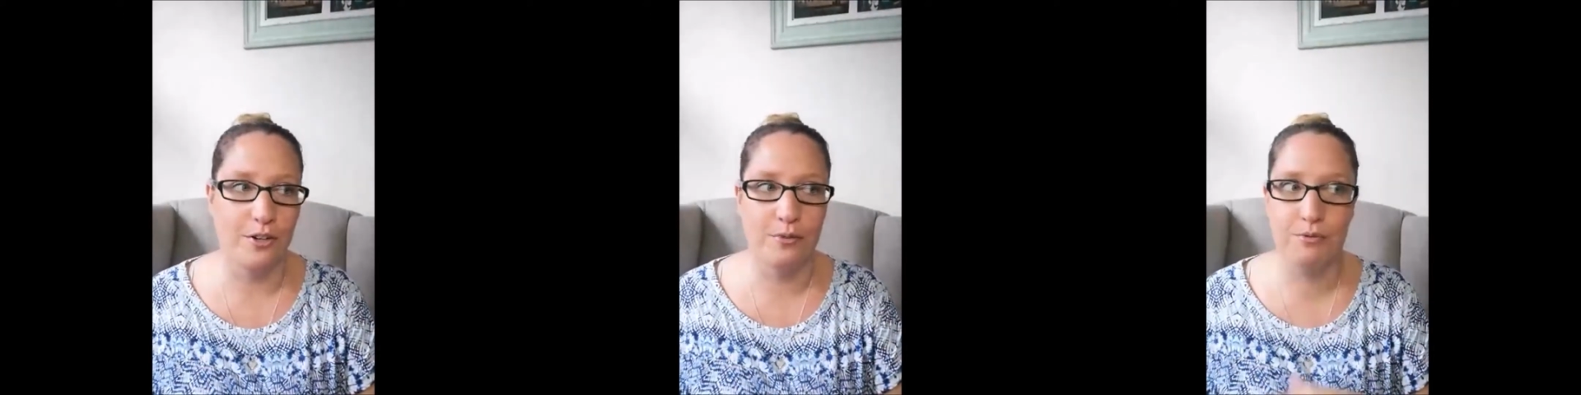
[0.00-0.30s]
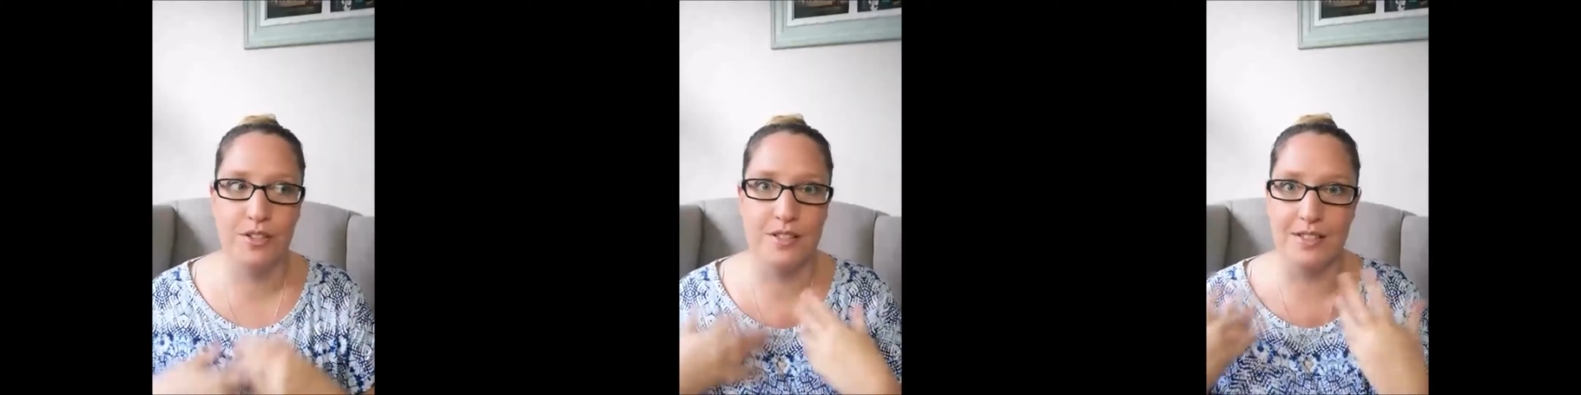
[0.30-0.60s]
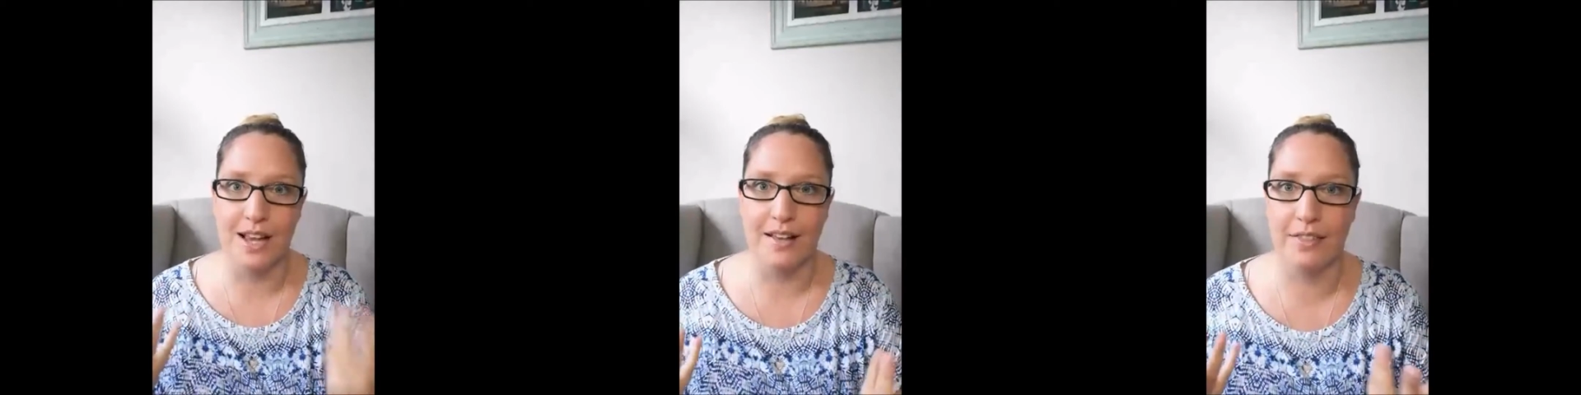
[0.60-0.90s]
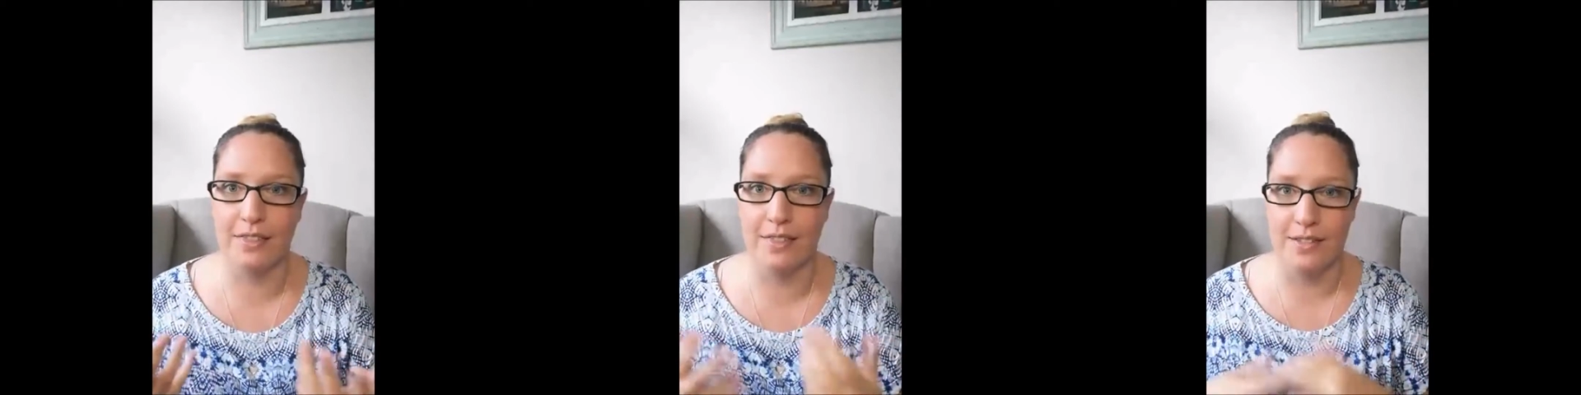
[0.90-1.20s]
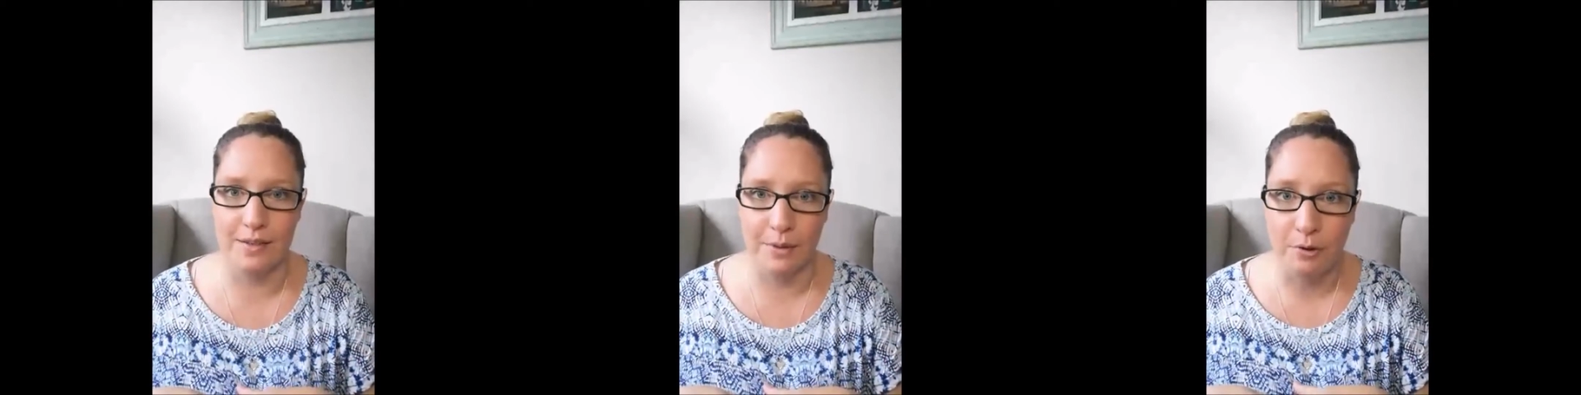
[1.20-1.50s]
feels like
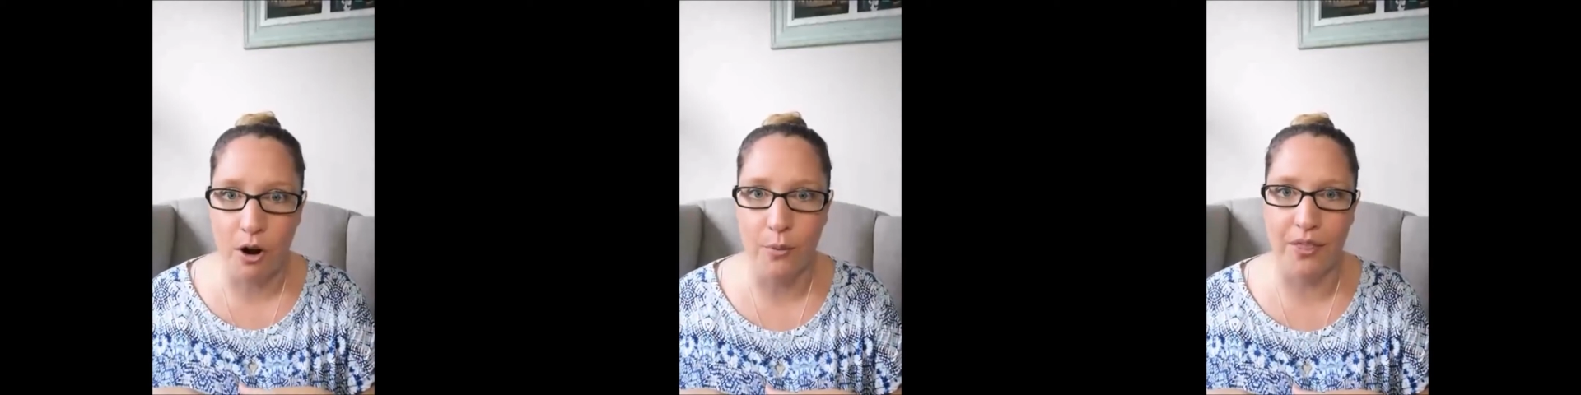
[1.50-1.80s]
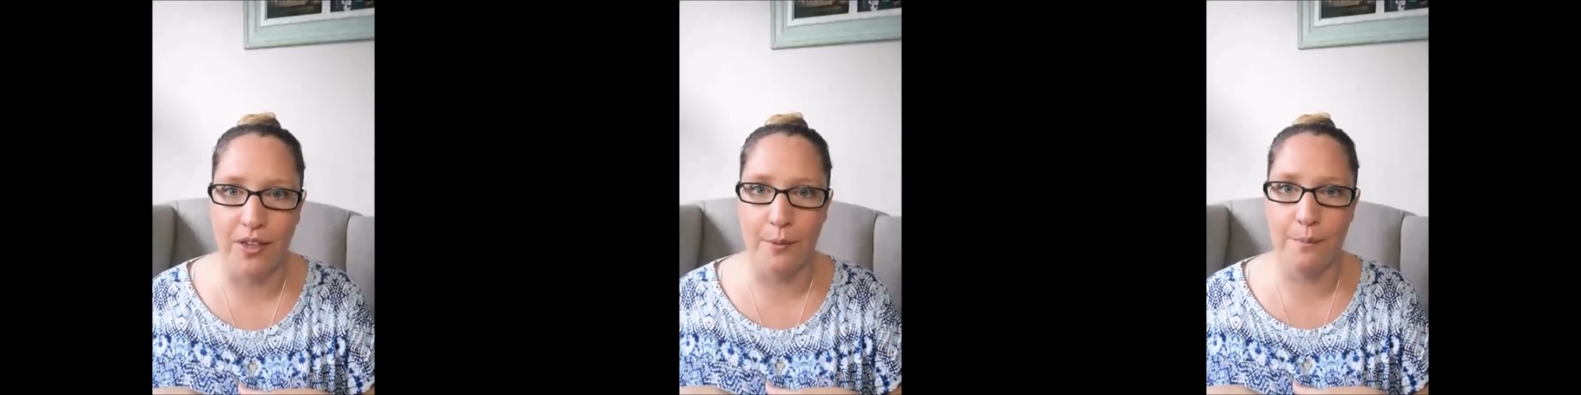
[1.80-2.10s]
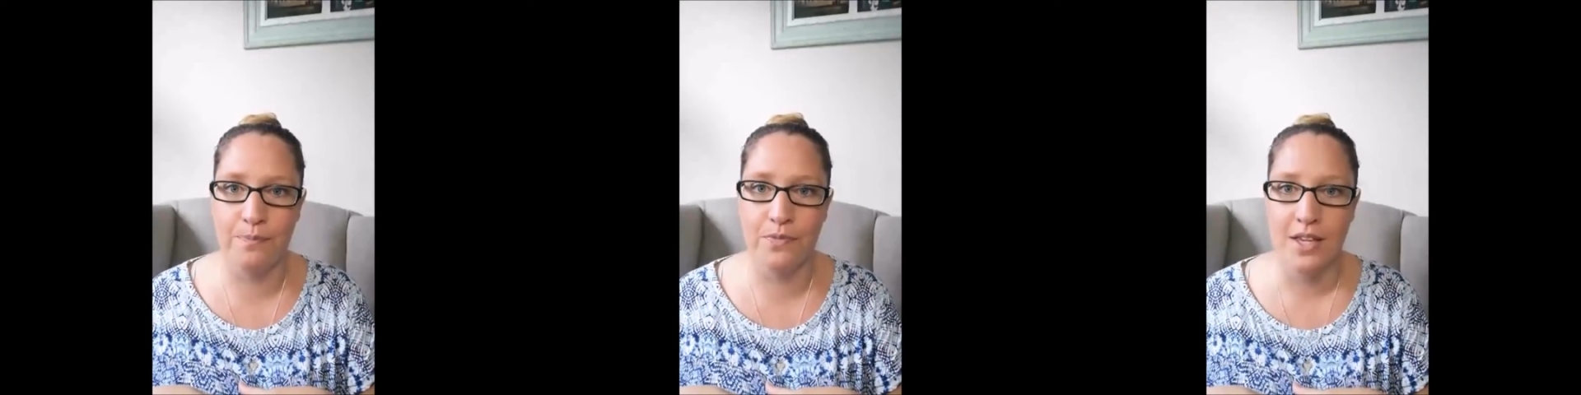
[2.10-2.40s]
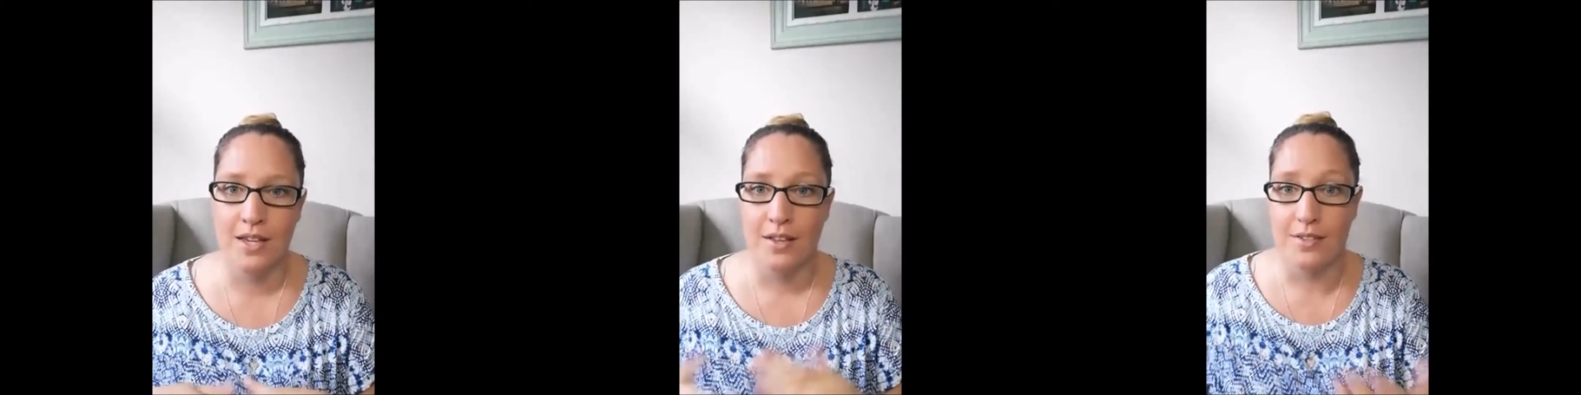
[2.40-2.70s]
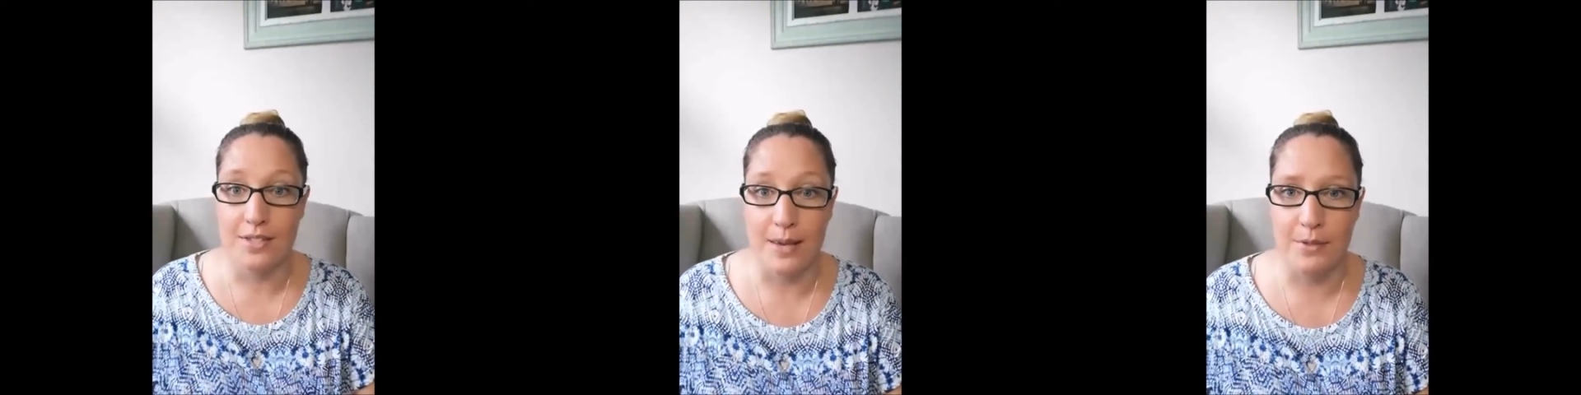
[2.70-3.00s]
there's something wrong with them.
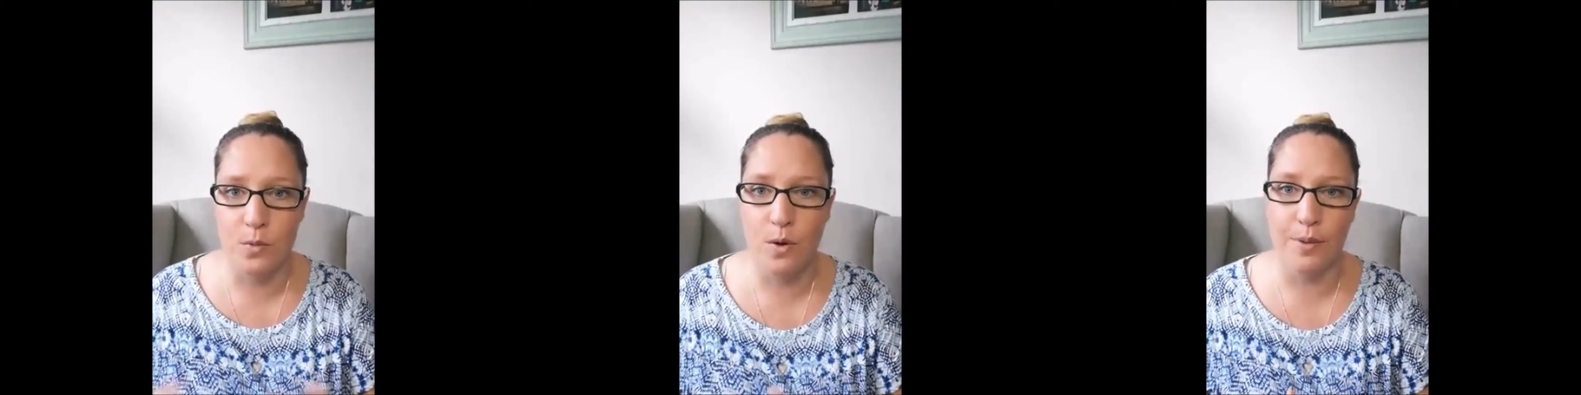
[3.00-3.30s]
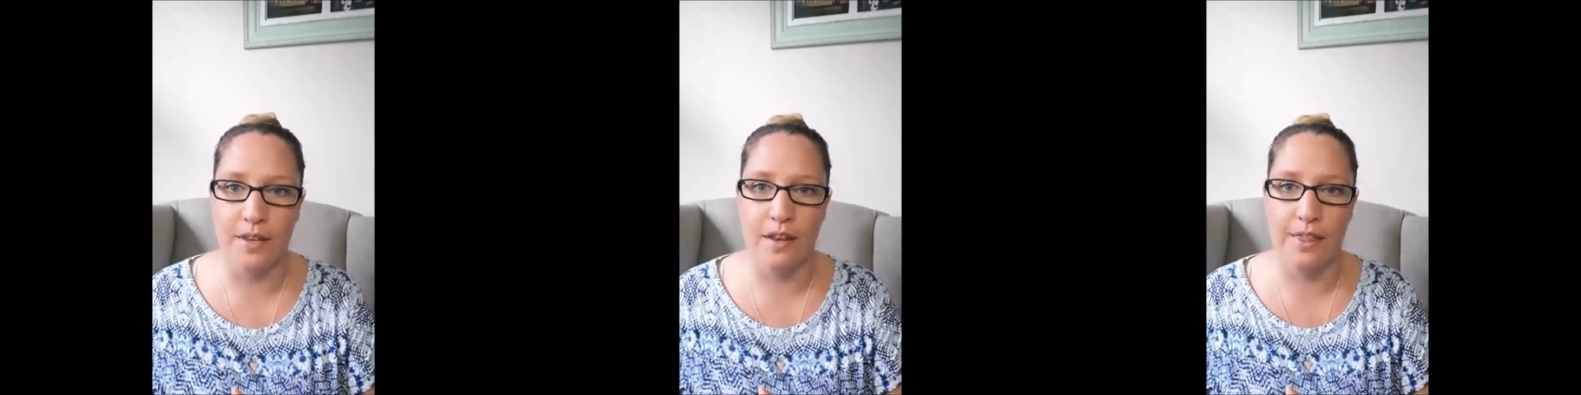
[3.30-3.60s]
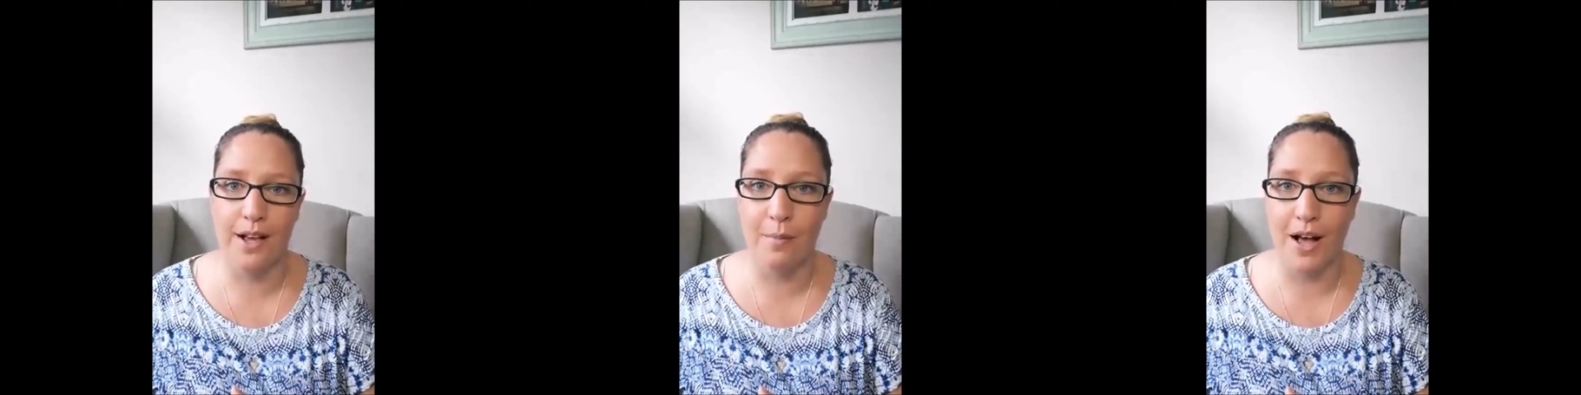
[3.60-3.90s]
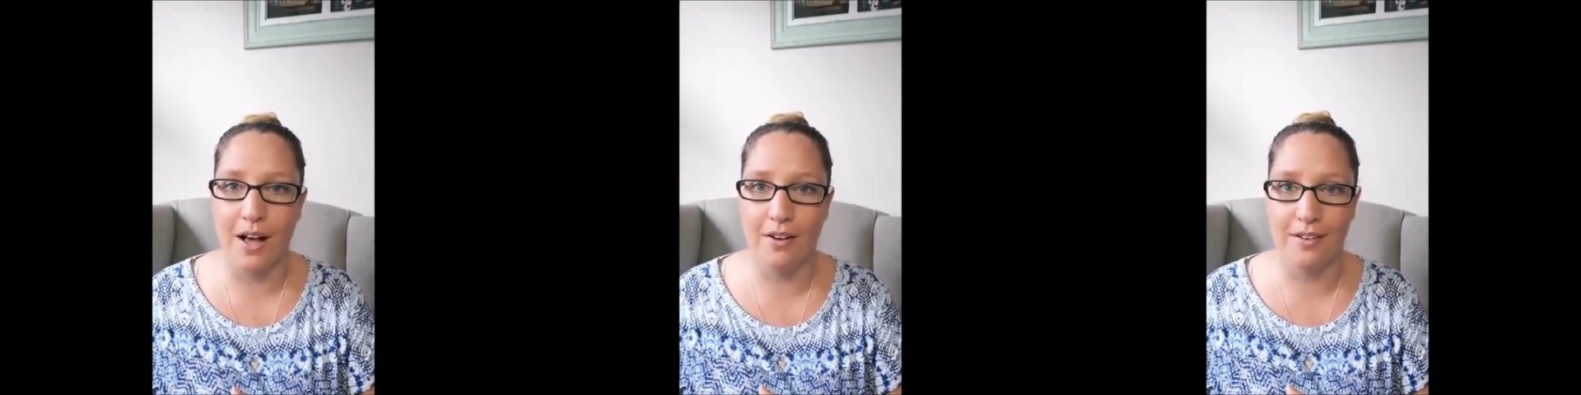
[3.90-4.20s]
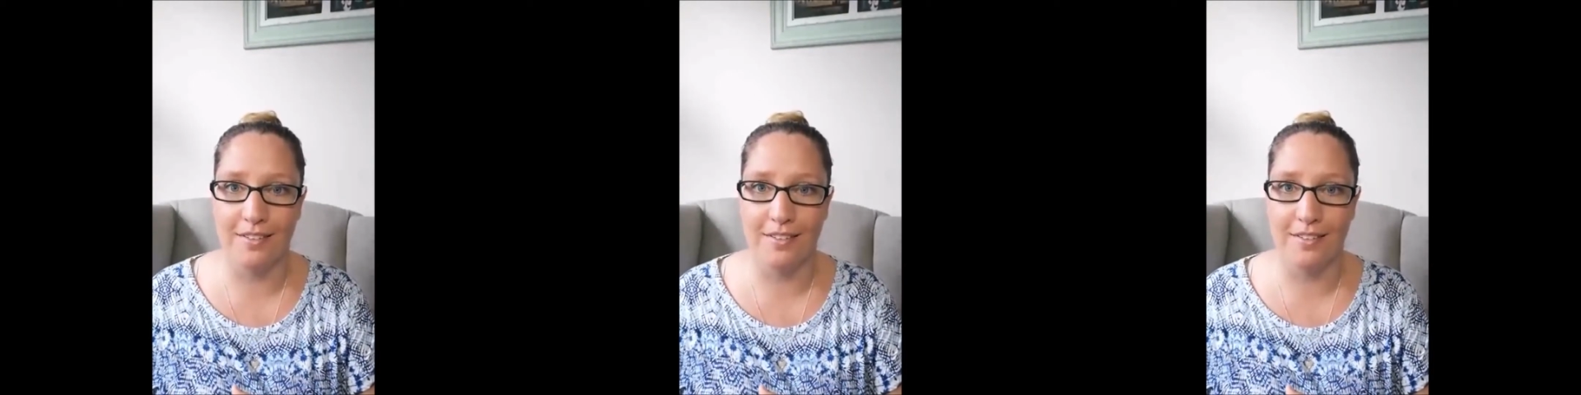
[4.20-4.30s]
The same as women. Think about,